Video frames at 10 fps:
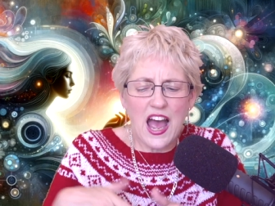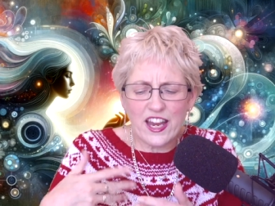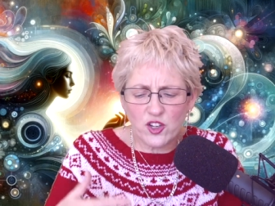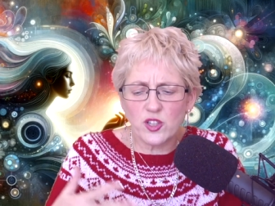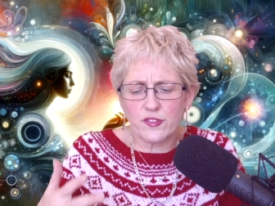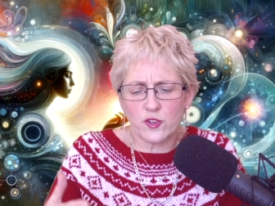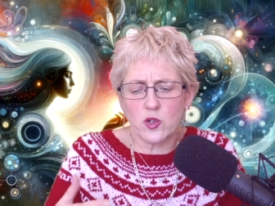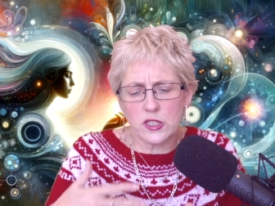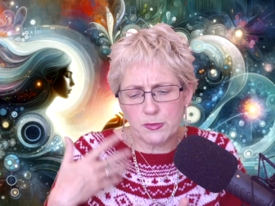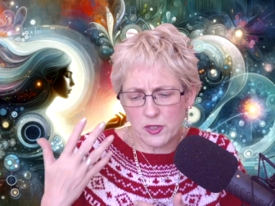I could, of
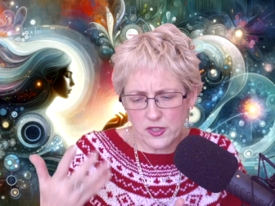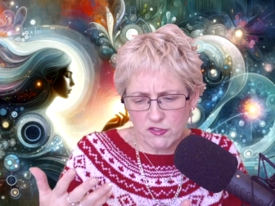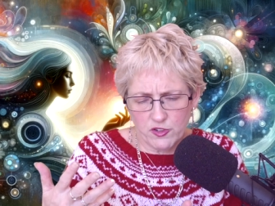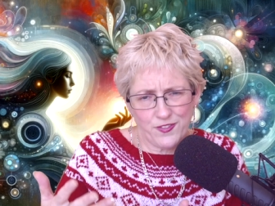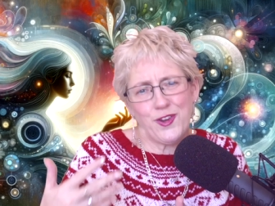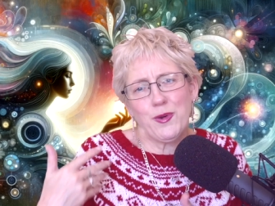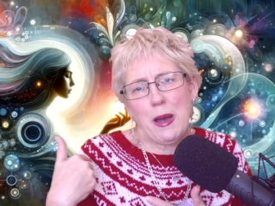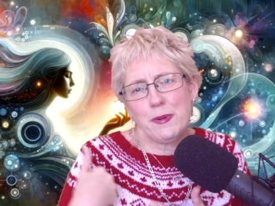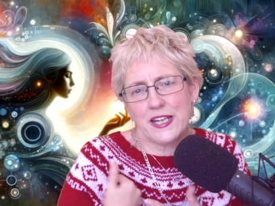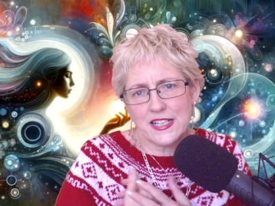course, put the review
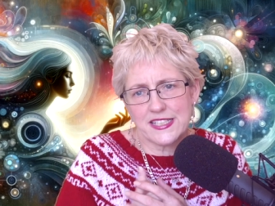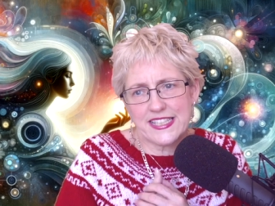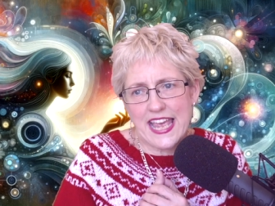up and ask